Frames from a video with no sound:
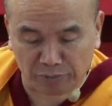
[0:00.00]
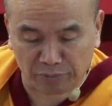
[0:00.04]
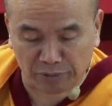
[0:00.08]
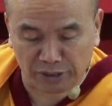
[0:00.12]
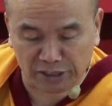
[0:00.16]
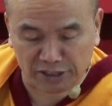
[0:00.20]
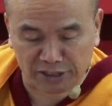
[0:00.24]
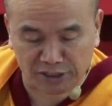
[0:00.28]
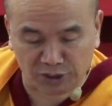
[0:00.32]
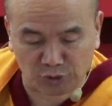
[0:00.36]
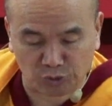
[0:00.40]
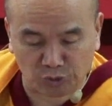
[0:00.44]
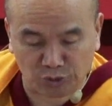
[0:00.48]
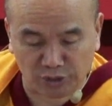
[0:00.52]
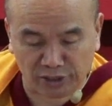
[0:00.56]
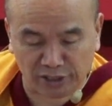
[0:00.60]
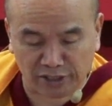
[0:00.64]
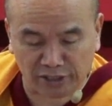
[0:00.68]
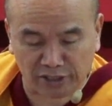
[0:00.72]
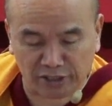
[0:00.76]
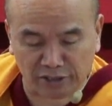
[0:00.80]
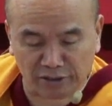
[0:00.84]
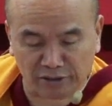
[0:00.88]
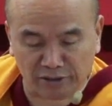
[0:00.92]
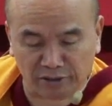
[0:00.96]
place it
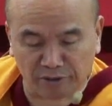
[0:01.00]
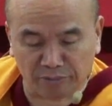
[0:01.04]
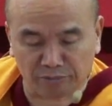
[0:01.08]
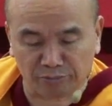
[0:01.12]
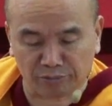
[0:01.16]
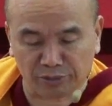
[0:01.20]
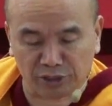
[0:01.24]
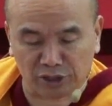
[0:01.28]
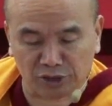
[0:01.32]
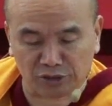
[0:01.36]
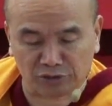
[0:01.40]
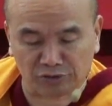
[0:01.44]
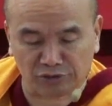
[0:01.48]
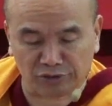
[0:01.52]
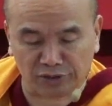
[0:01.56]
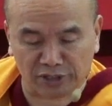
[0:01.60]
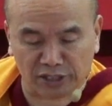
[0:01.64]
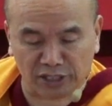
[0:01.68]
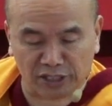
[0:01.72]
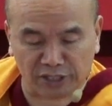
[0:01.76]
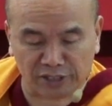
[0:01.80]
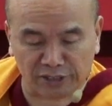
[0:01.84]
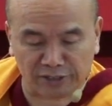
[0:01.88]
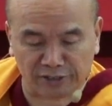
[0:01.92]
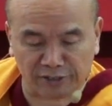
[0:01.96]
within the ambience of
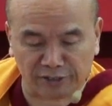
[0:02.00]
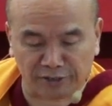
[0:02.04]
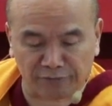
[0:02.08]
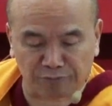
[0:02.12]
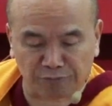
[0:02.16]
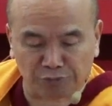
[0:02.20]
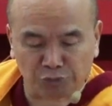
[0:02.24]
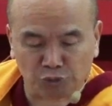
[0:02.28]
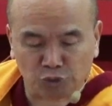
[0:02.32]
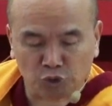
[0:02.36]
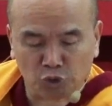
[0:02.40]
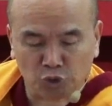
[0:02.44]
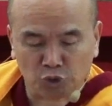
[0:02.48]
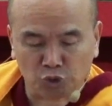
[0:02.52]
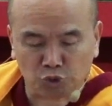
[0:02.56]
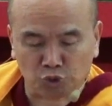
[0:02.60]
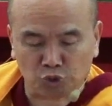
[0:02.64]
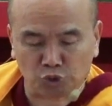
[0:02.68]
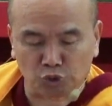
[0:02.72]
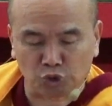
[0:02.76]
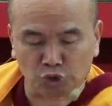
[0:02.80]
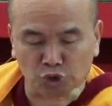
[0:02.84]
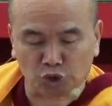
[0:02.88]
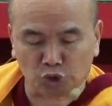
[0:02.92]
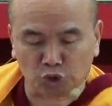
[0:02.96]
reality.
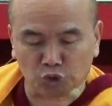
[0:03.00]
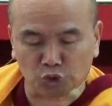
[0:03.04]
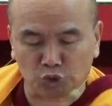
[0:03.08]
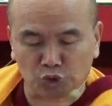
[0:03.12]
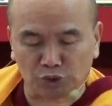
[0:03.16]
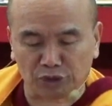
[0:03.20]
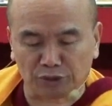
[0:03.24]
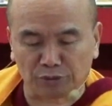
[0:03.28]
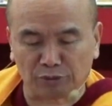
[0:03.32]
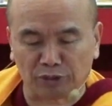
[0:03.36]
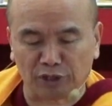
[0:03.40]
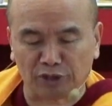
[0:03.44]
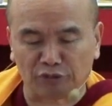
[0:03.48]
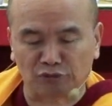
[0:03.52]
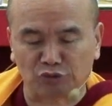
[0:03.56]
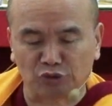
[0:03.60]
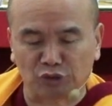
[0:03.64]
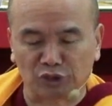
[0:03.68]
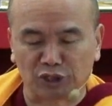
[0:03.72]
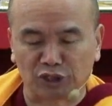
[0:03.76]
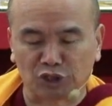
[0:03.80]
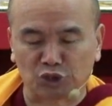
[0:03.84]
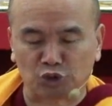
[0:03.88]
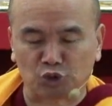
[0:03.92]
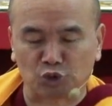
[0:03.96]
Through not losing
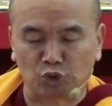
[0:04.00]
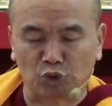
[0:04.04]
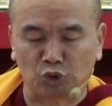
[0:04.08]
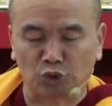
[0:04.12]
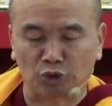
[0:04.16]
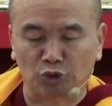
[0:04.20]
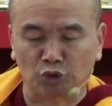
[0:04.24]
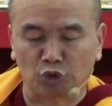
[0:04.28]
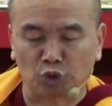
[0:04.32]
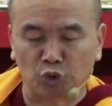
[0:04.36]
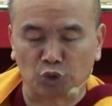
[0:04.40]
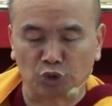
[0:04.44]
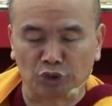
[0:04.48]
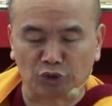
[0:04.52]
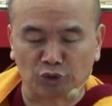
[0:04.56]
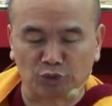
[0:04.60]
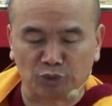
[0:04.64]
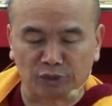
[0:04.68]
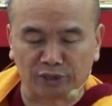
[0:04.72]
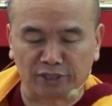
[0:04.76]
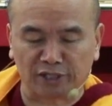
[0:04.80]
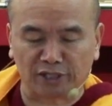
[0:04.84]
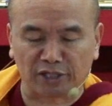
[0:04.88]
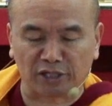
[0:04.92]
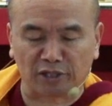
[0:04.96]
mindfulness, hold it
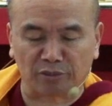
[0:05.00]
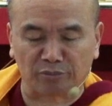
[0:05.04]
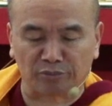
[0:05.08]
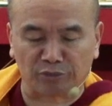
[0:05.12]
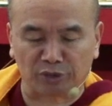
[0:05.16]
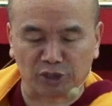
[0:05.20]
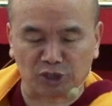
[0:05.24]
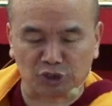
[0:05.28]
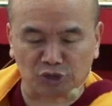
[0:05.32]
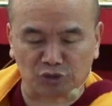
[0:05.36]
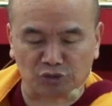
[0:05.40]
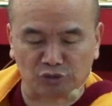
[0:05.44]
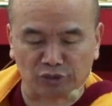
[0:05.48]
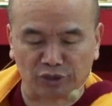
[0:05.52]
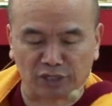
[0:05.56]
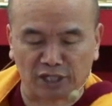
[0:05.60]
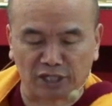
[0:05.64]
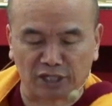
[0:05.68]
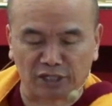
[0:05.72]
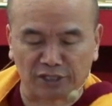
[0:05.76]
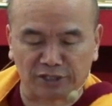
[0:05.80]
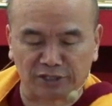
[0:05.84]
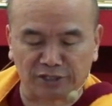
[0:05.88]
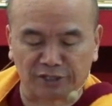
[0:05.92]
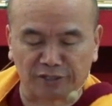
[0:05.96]
within the ambience of
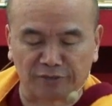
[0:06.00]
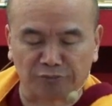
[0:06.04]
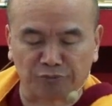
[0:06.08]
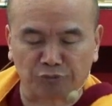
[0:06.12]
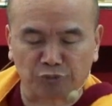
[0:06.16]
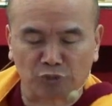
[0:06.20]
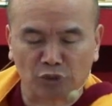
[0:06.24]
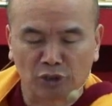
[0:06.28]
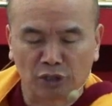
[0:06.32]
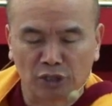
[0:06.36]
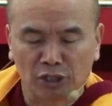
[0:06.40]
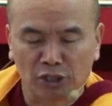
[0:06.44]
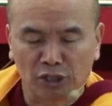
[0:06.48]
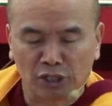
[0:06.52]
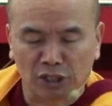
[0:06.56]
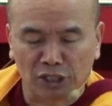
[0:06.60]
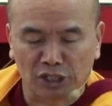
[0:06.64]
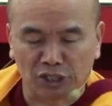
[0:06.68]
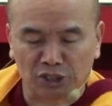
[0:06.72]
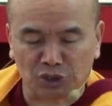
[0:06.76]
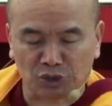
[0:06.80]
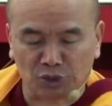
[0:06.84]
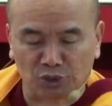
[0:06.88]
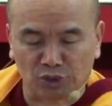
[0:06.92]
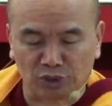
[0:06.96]
reality.
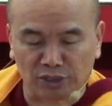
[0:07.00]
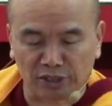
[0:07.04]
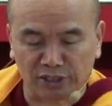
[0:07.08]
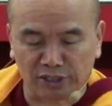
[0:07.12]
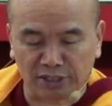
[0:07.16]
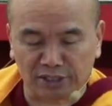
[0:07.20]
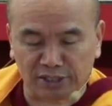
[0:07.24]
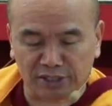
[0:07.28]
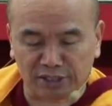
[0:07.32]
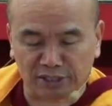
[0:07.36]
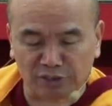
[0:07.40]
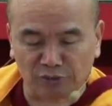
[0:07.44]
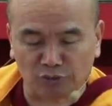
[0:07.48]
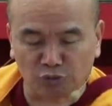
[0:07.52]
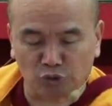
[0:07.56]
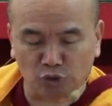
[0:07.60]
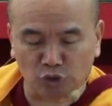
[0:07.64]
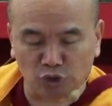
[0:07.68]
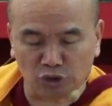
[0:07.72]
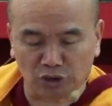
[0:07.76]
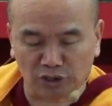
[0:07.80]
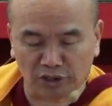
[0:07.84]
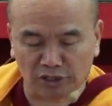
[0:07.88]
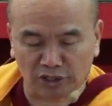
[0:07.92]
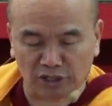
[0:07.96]
His Holiness the
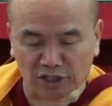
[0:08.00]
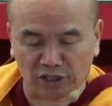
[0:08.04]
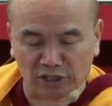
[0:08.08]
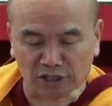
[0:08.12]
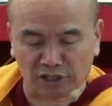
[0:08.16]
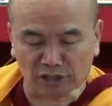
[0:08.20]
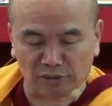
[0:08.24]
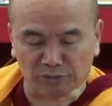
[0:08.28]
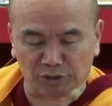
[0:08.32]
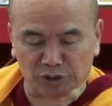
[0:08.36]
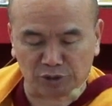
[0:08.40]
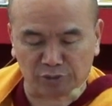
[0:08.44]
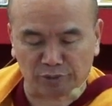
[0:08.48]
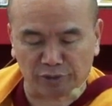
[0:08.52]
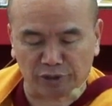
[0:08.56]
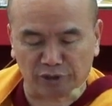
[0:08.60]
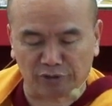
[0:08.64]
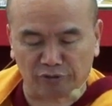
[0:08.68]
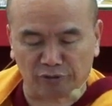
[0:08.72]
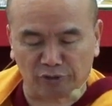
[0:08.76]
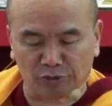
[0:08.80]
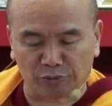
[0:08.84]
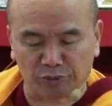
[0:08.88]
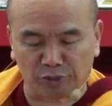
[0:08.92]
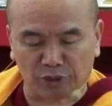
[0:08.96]
14th Dalai Lama's prayer
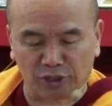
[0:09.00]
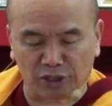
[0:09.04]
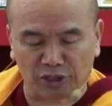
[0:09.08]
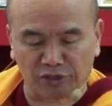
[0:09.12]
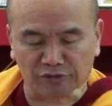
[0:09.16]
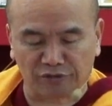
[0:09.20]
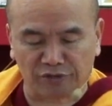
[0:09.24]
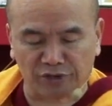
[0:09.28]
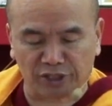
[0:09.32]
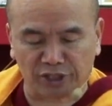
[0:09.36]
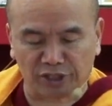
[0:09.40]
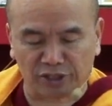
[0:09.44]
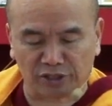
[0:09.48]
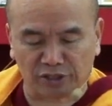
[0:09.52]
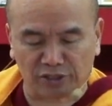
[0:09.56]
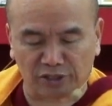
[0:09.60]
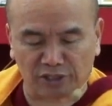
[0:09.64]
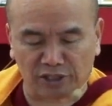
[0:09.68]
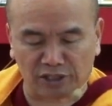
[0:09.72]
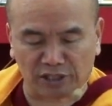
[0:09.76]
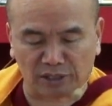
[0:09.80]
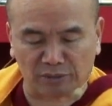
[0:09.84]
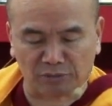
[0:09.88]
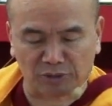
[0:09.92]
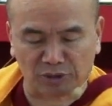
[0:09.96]
for proliferating the
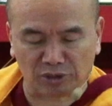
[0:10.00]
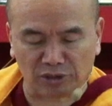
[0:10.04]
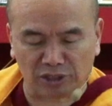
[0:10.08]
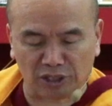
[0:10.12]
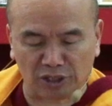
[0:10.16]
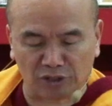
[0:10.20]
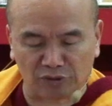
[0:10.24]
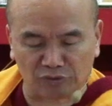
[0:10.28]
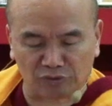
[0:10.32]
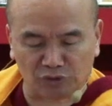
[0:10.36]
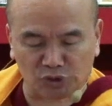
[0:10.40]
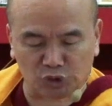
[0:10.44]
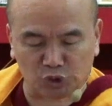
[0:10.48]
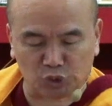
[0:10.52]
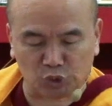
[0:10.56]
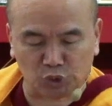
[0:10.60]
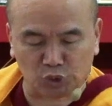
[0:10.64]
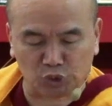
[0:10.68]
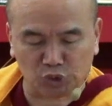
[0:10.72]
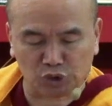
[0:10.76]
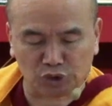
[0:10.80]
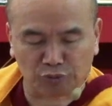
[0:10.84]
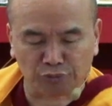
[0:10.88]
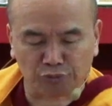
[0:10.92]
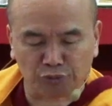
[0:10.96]
Dhamma of the land of
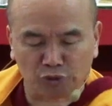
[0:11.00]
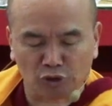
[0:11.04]
snows.